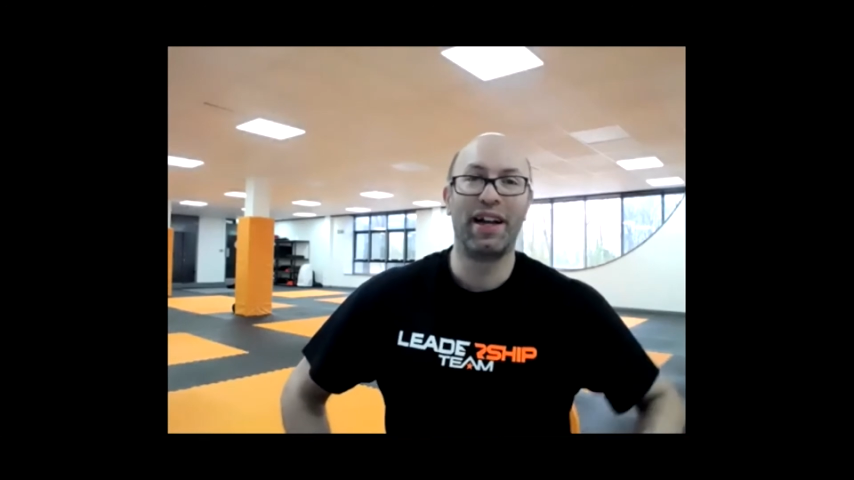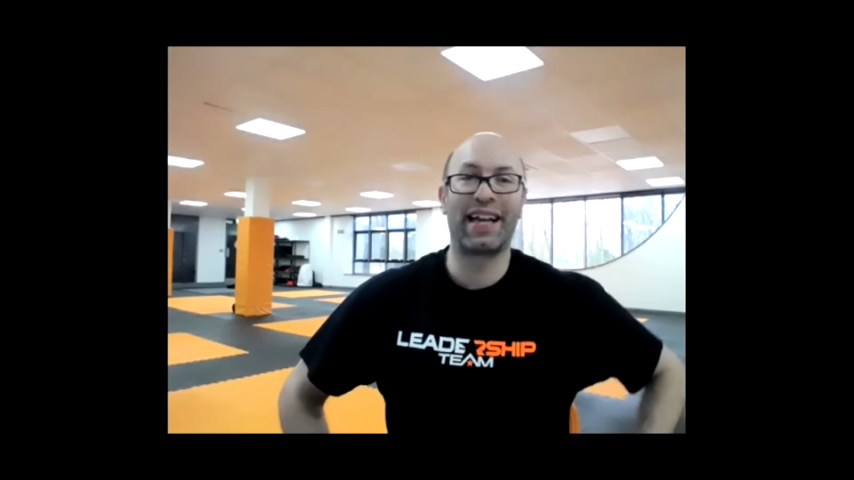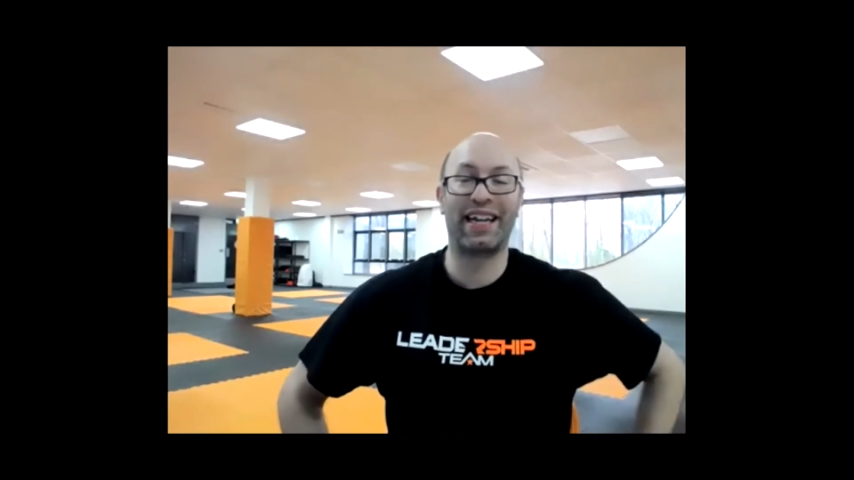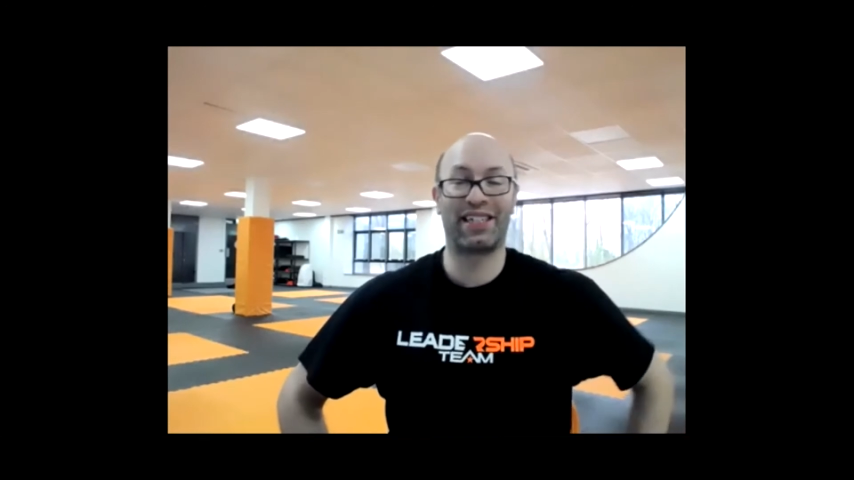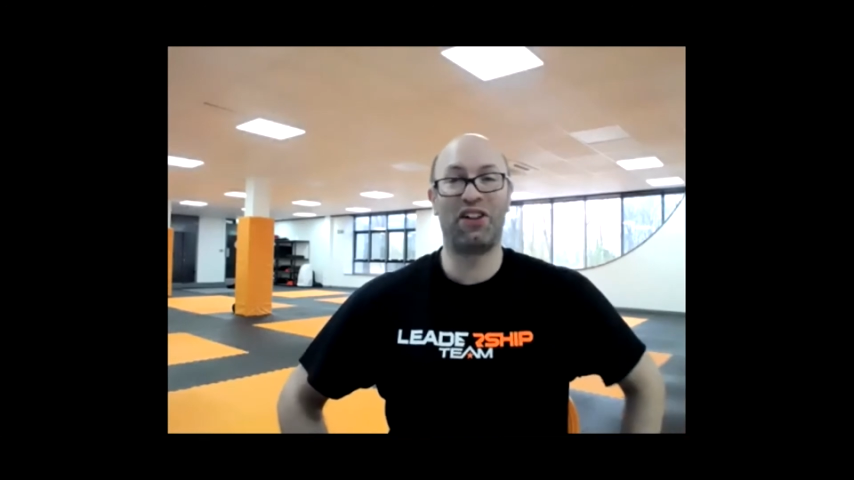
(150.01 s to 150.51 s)

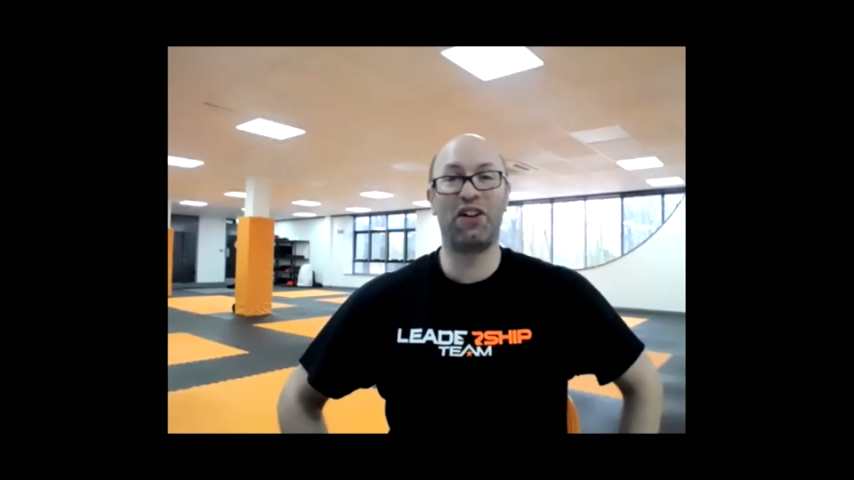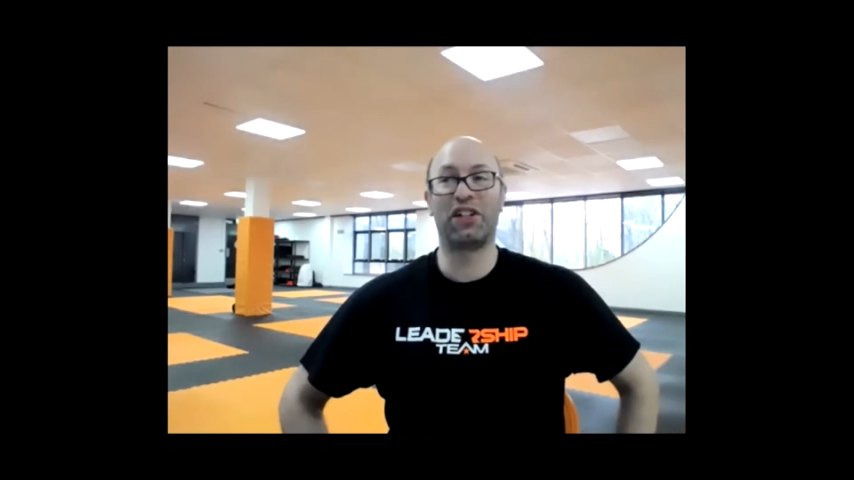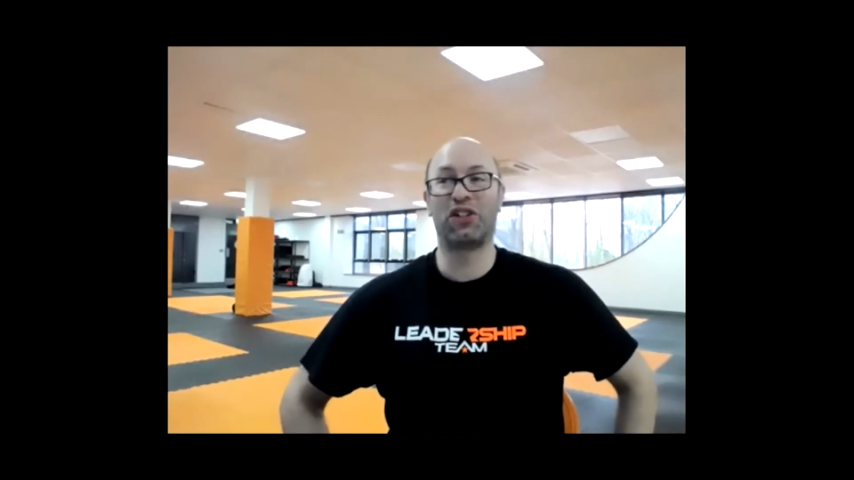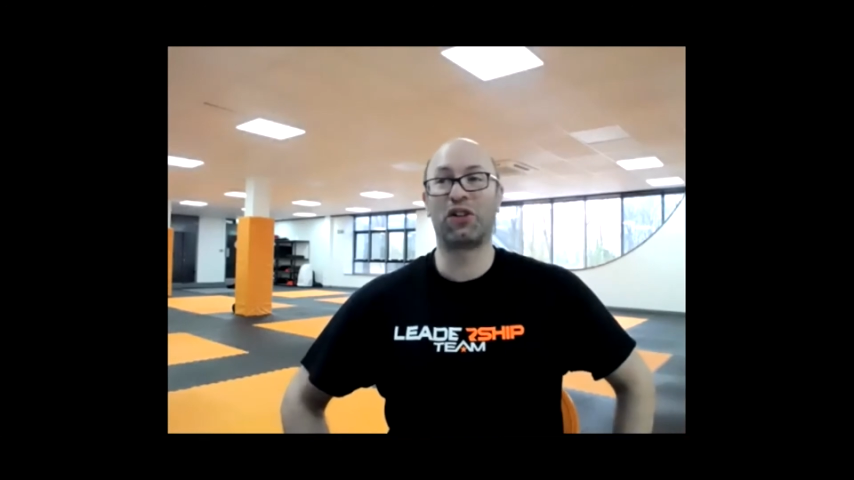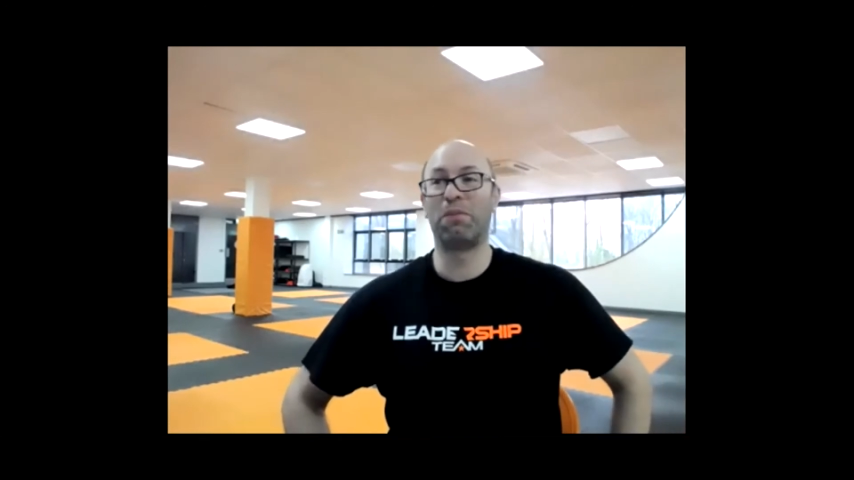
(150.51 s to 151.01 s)
Guess how long
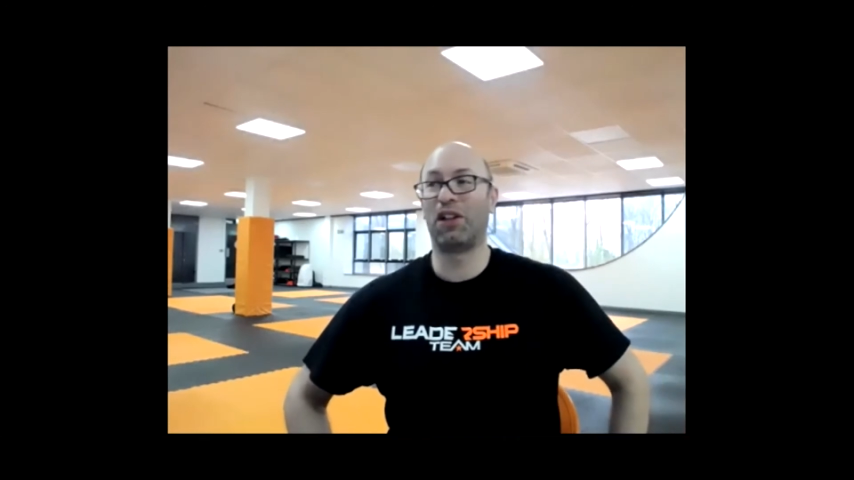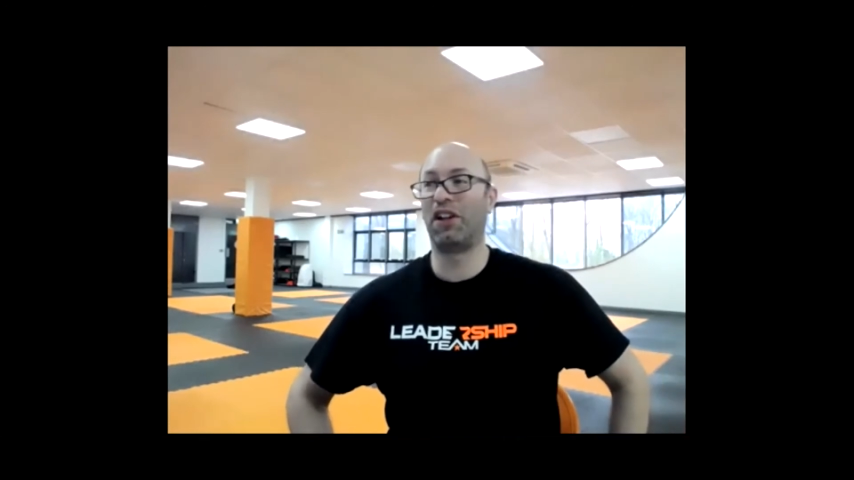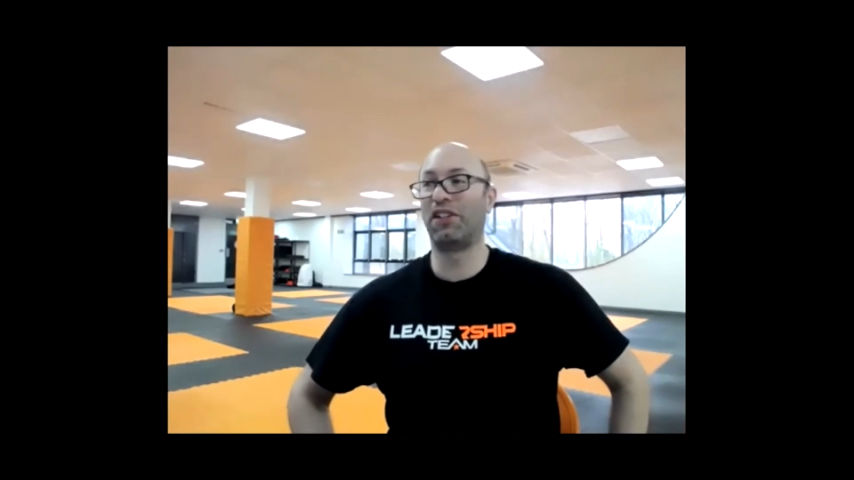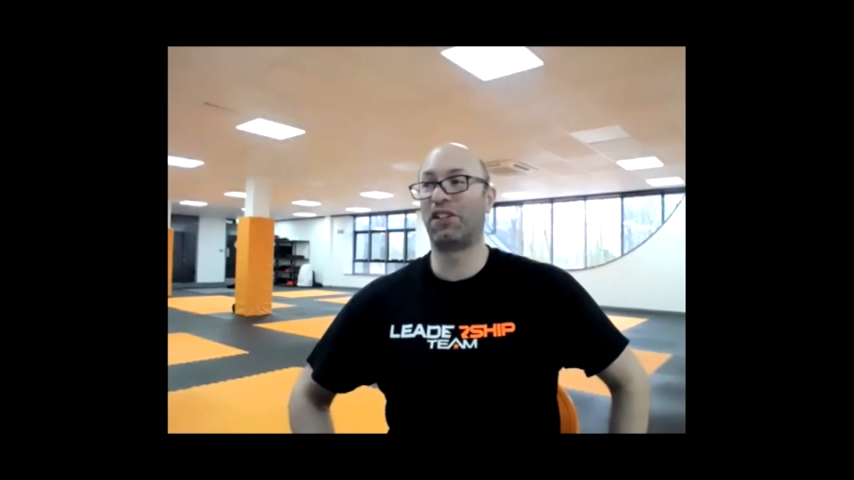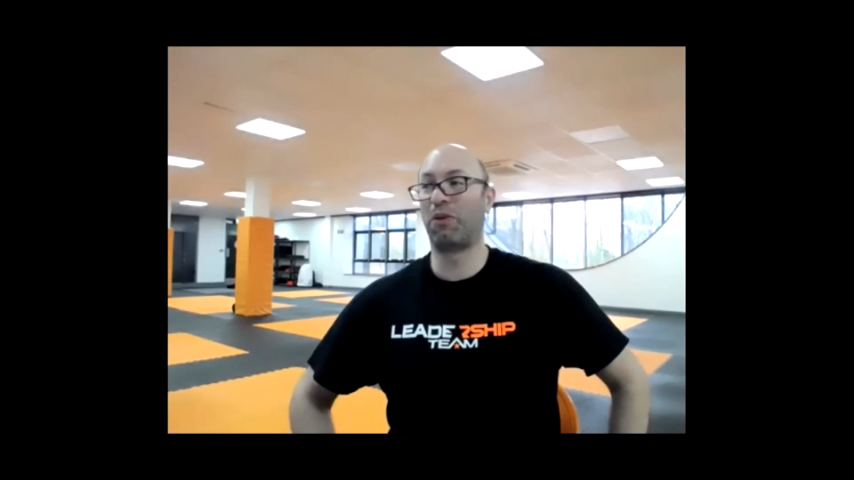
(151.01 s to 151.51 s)
it took them to
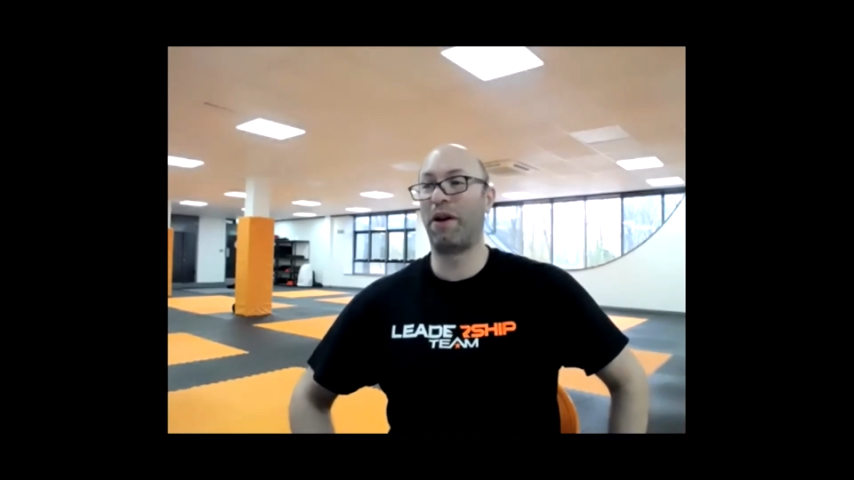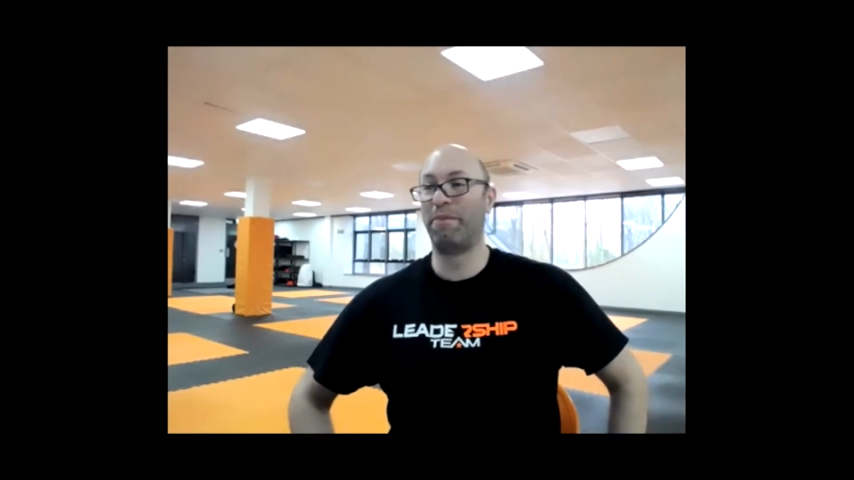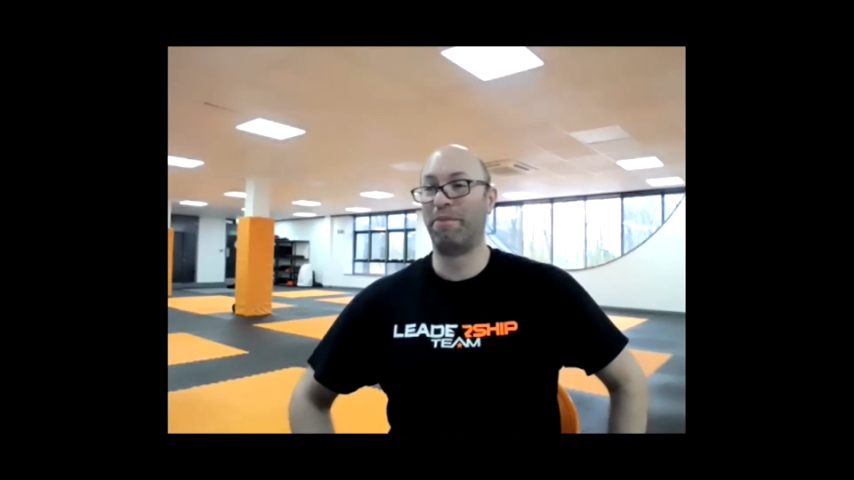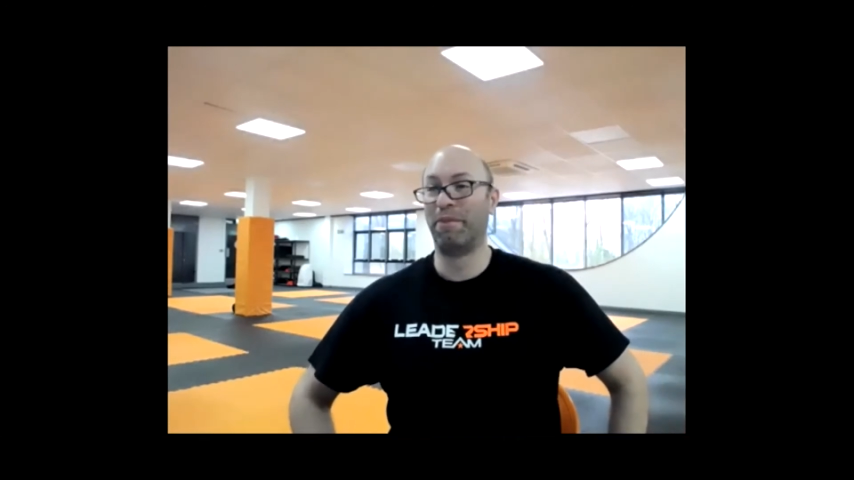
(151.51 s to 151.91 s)
learn to swim?